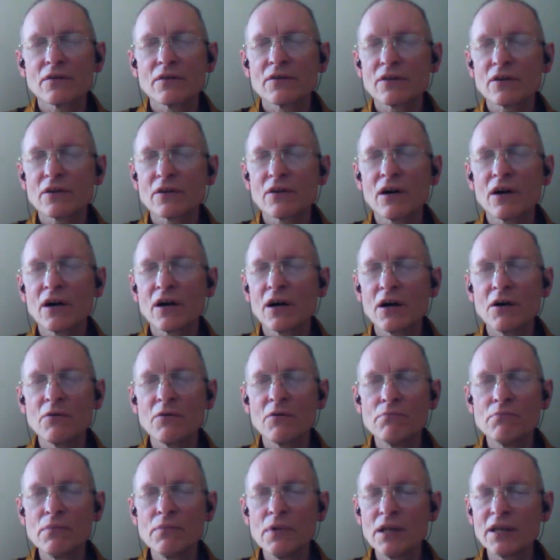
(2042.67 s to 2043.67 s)
there are a
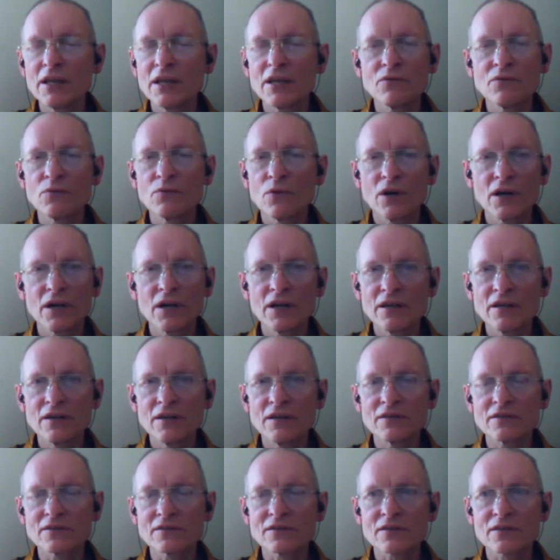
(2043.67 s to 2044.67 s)
million
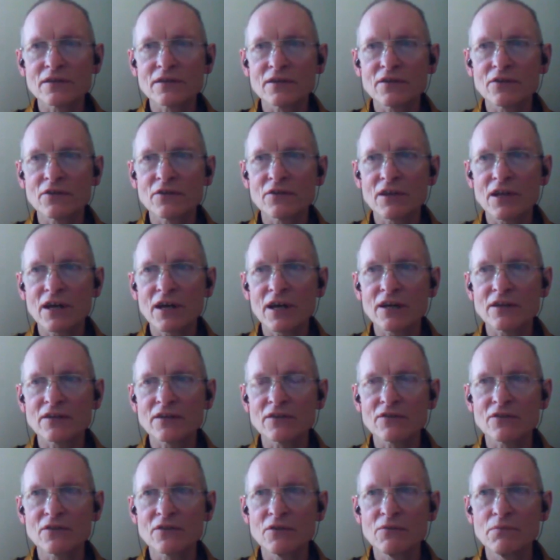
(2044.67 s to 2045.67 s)
ways that
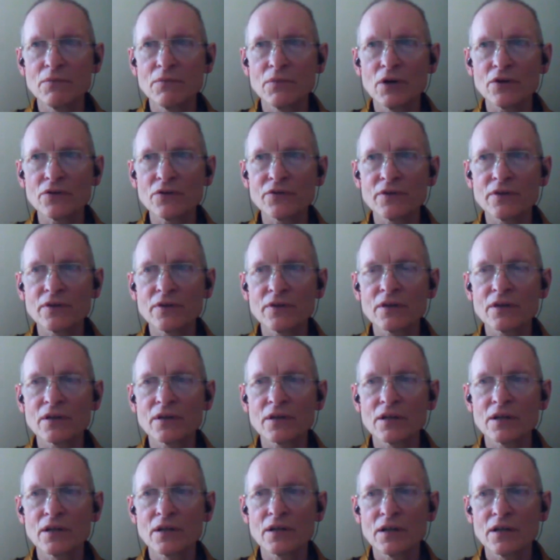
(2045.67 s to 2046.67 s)
the modern
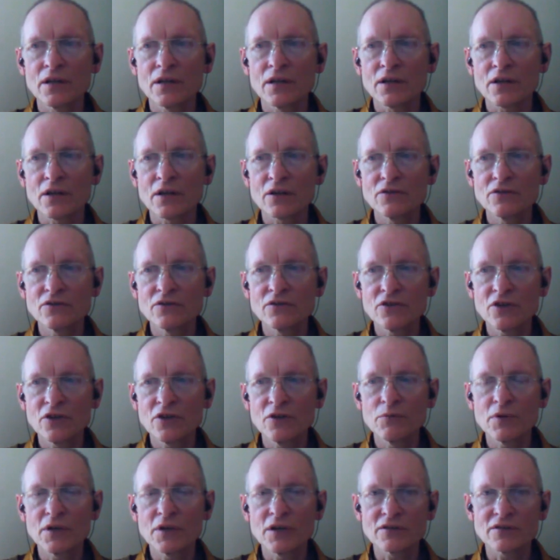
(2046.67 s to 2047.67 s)

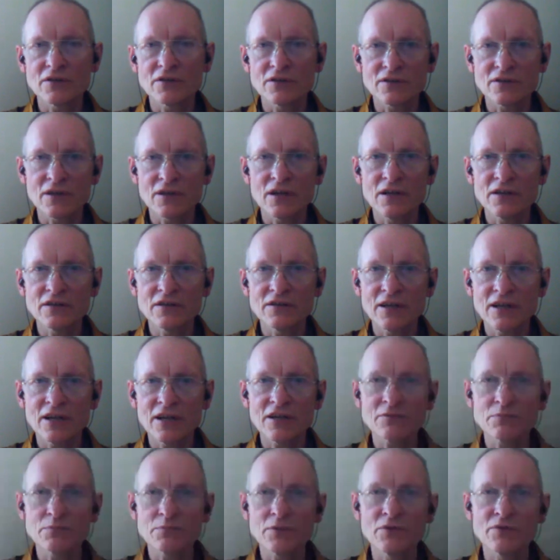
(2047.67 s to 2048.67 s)
consumerist society
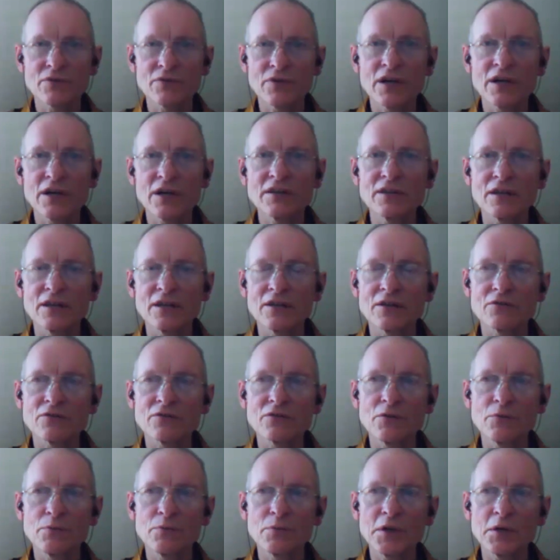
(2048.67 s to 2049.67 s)
has provided
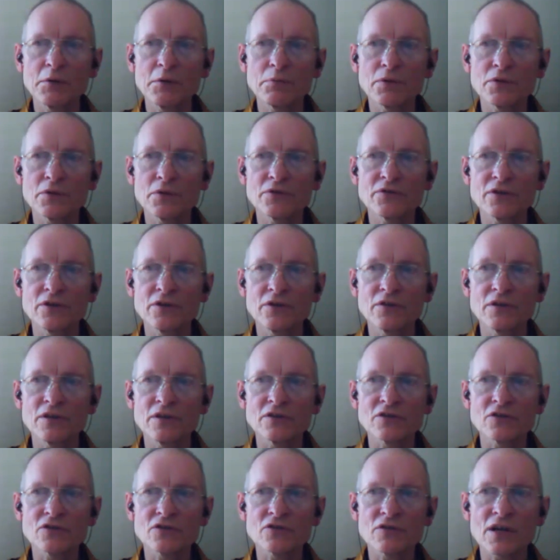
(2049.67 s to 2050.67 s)
for people to
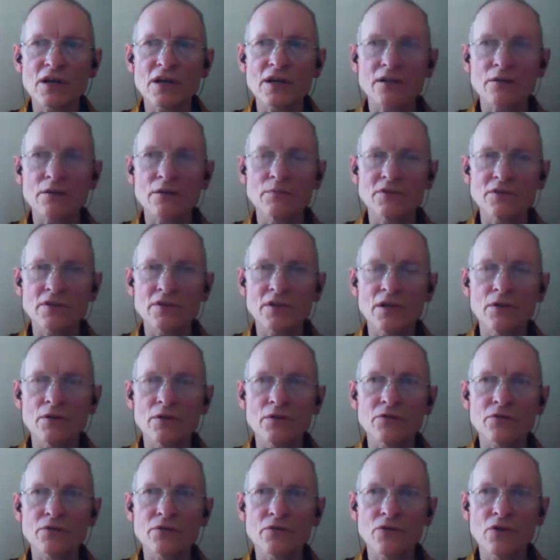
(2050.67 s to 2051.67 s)
distract
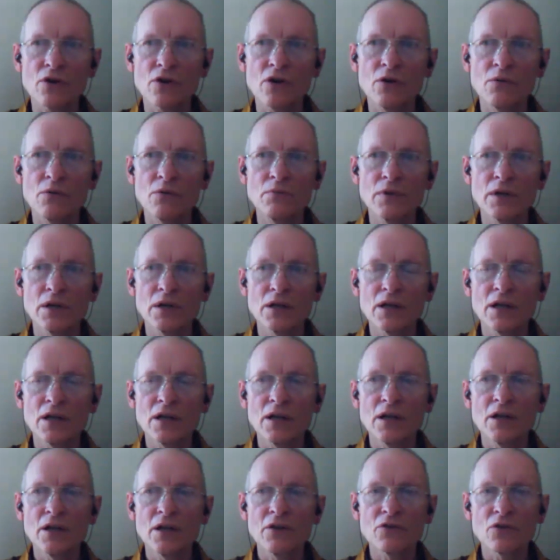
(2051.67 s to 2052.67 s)
themselves from
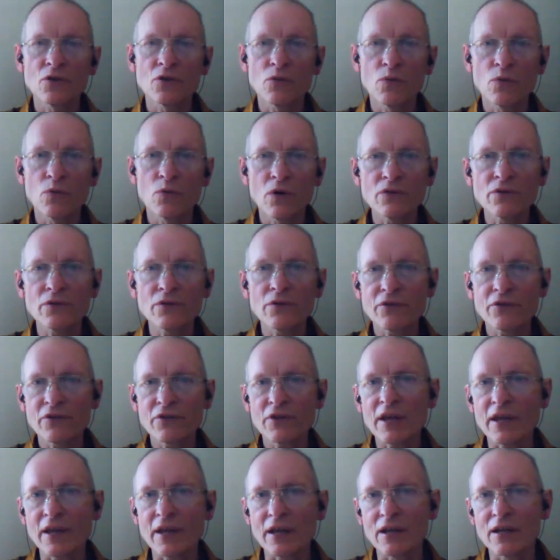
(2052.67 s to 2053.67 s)
the one
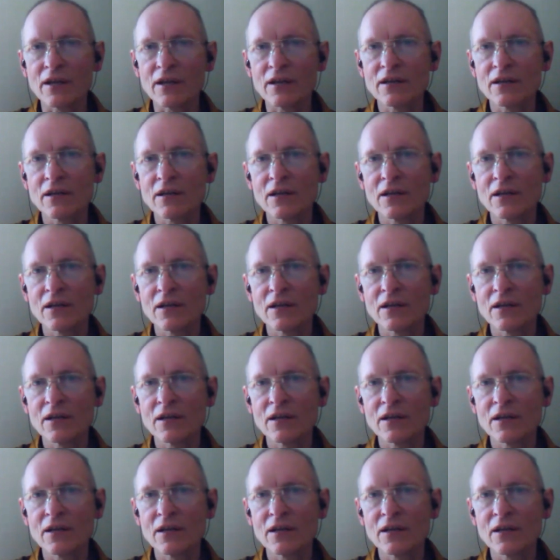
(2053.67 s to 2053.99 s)
thing